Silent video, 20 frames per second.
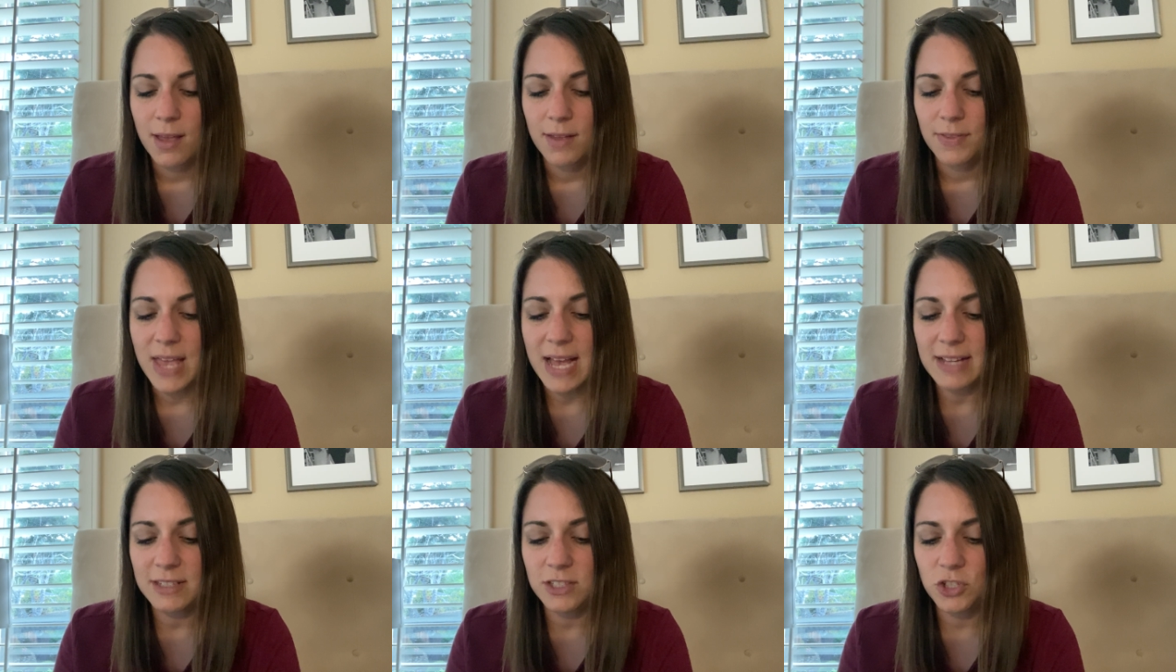
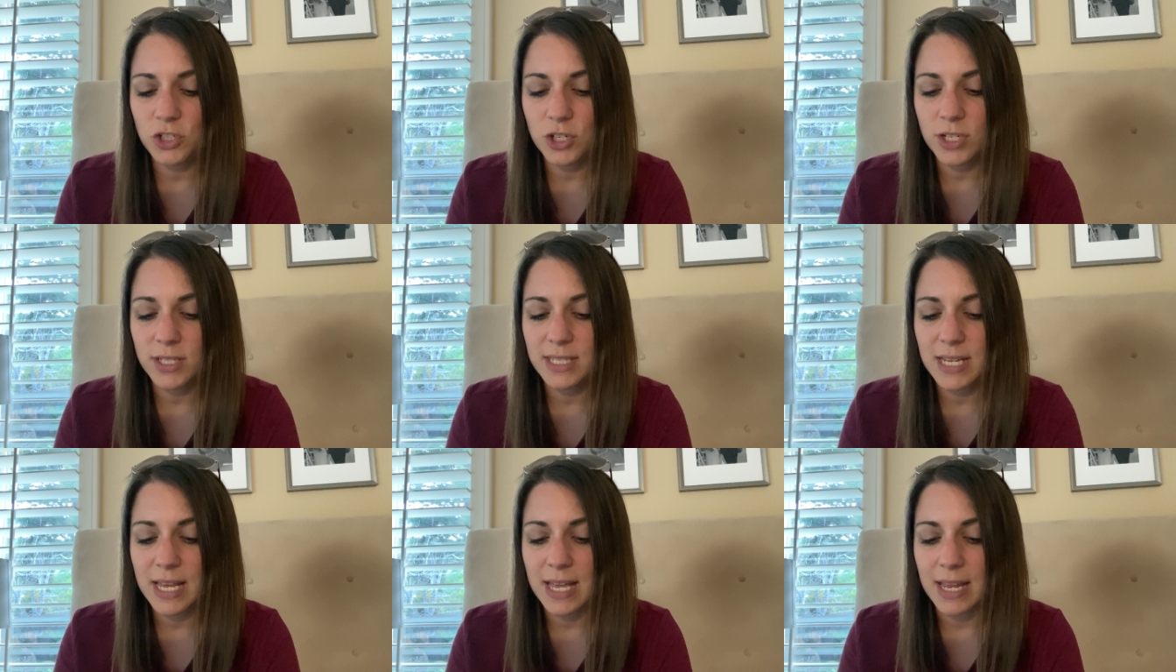That's
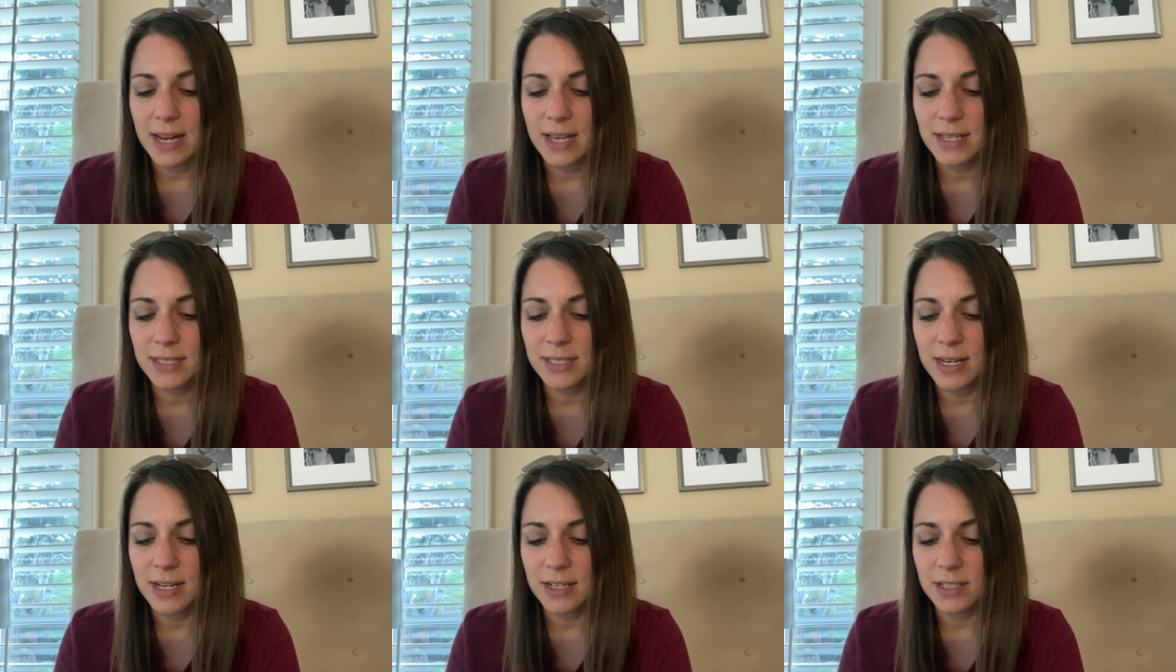just it,
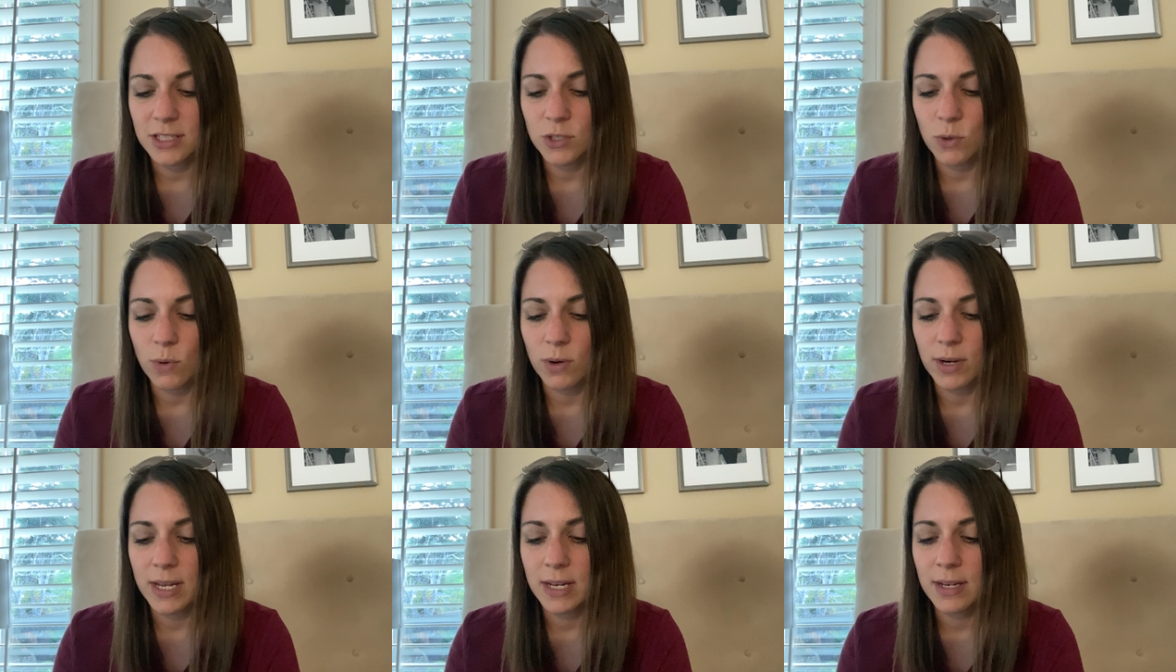isn't it,
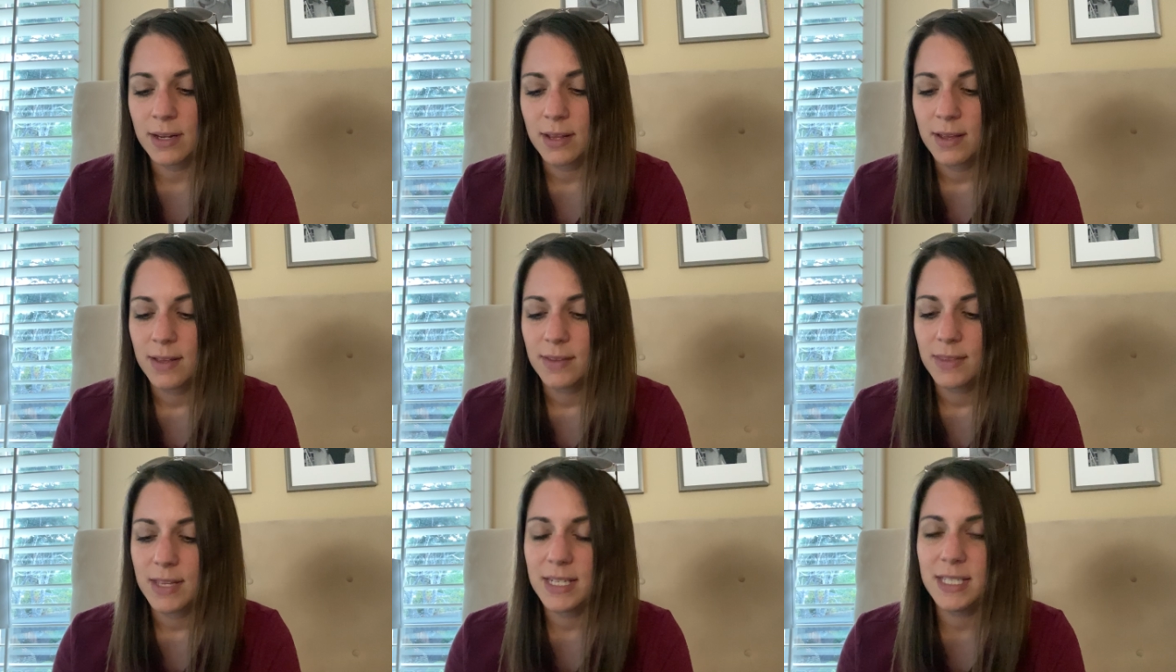Soren?
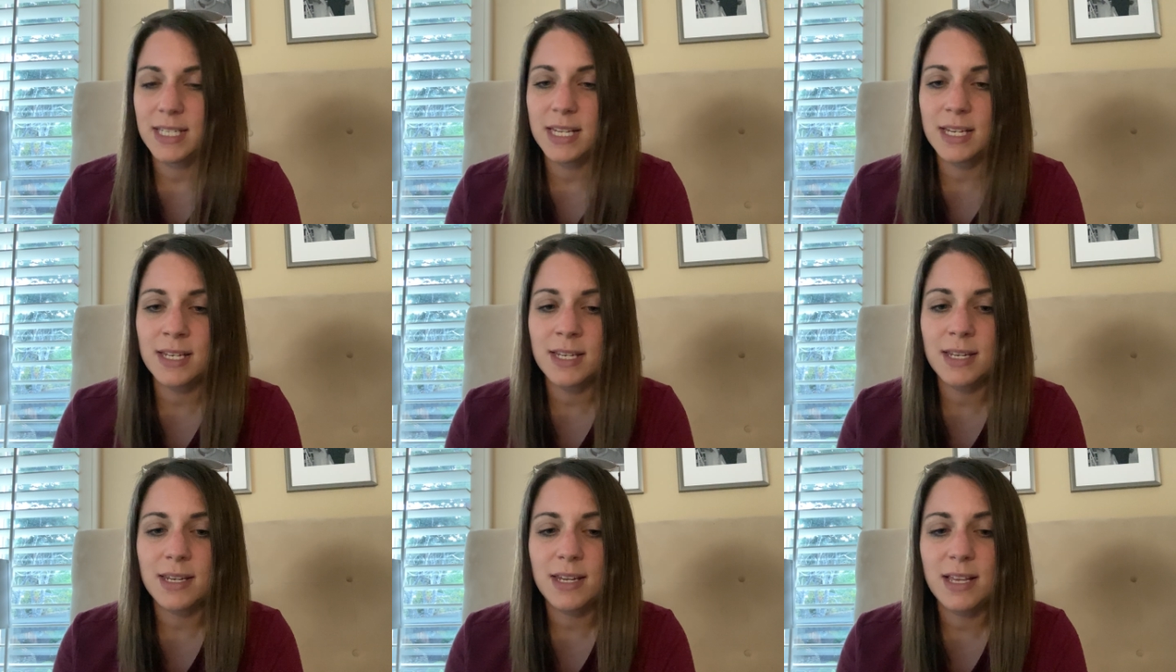They
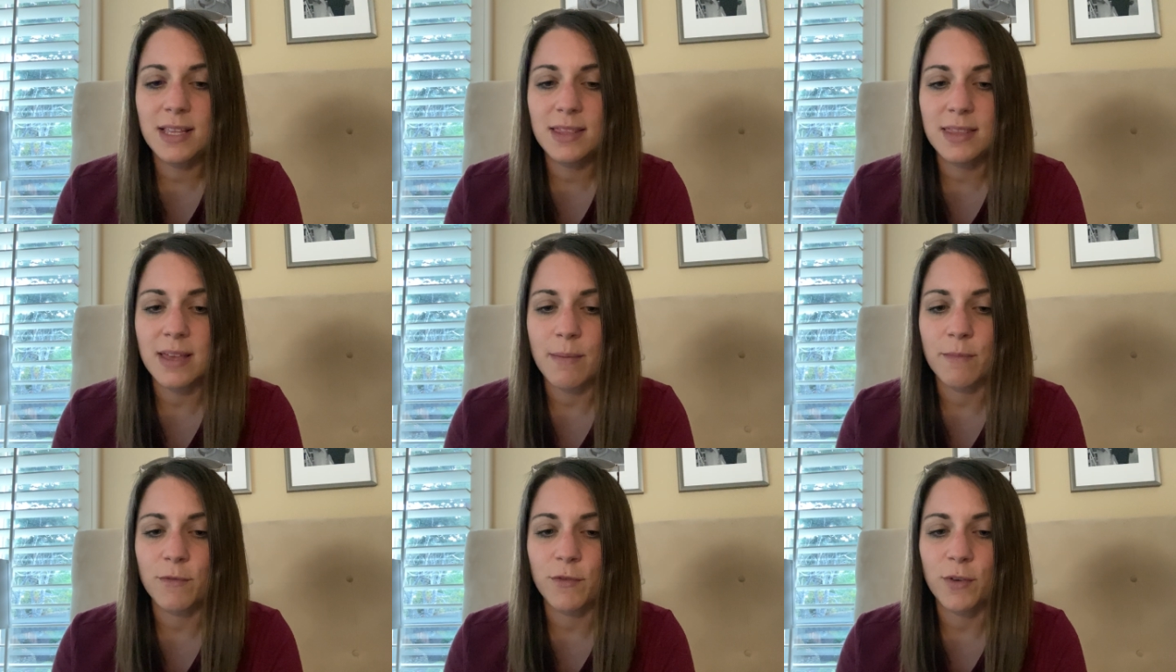didn't need
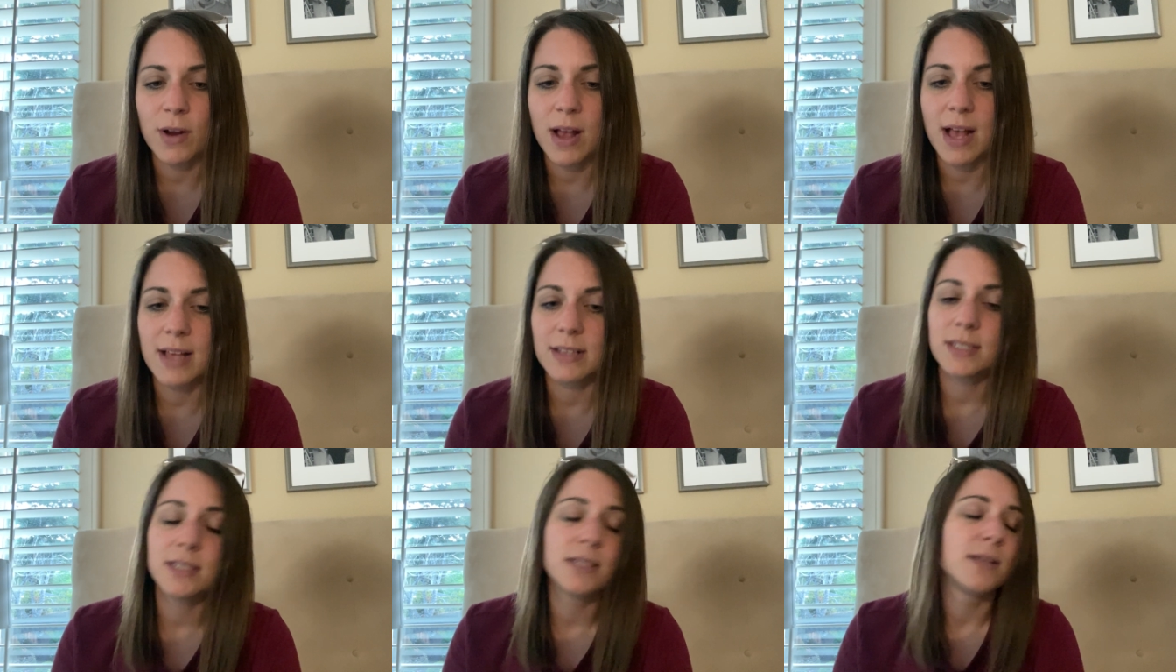them for
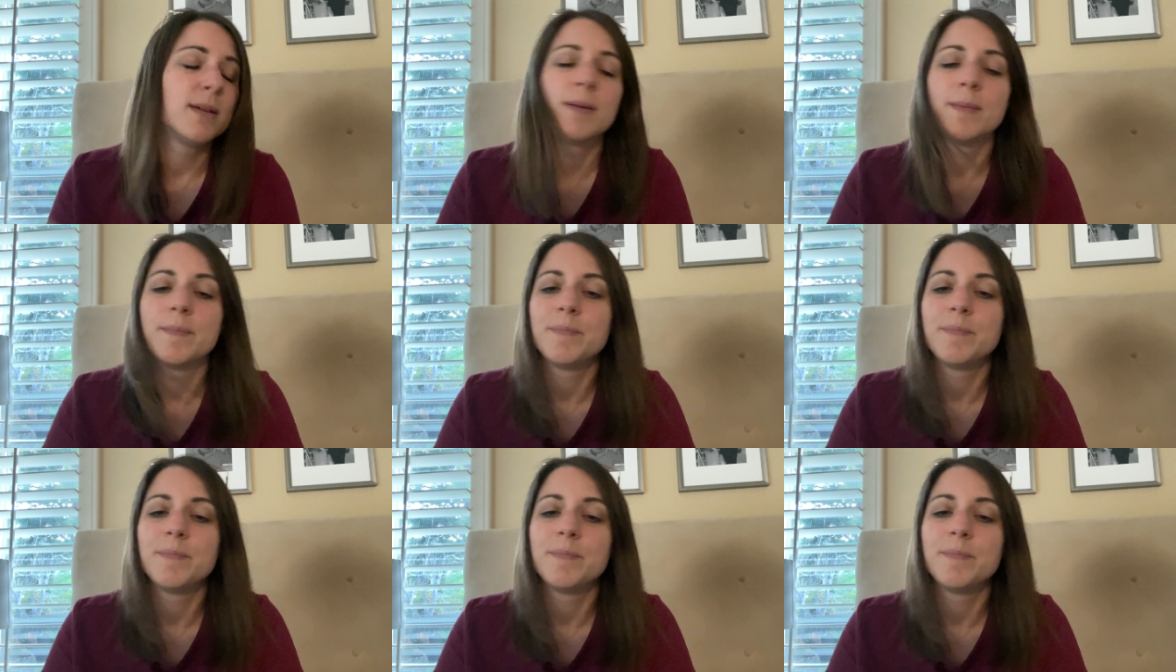us.